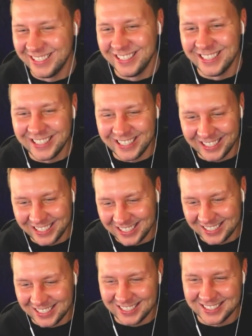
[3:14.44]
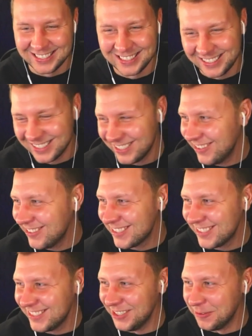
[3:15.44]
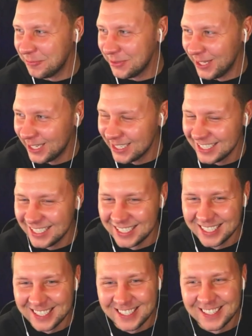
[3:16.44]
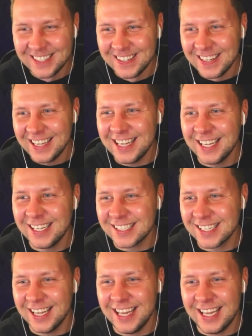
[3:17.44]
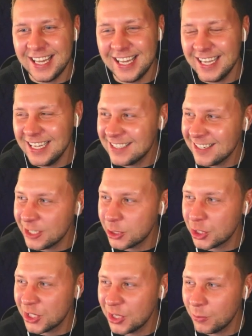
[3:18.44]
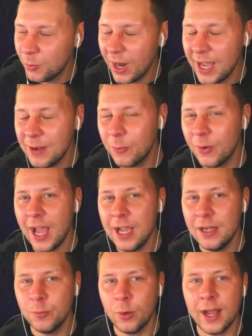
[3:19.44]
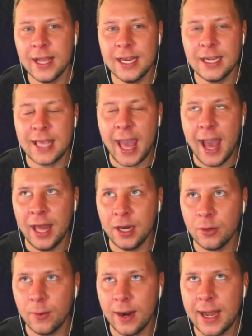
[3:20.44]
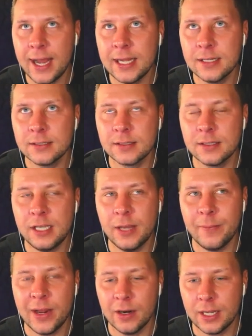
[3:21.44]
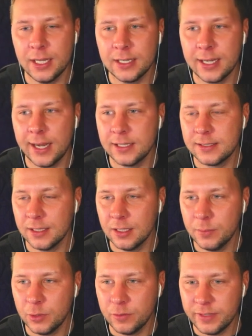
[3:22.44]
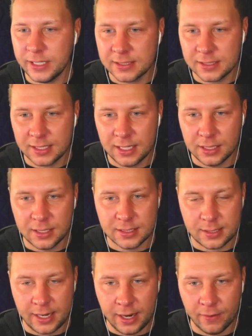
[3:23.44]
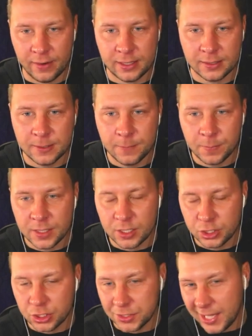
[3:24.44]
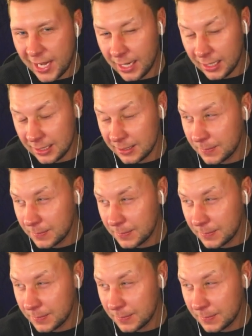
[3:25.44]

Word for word: so stupid it's is it what I would I would I categorize the American Godzilla movies in this era schlock?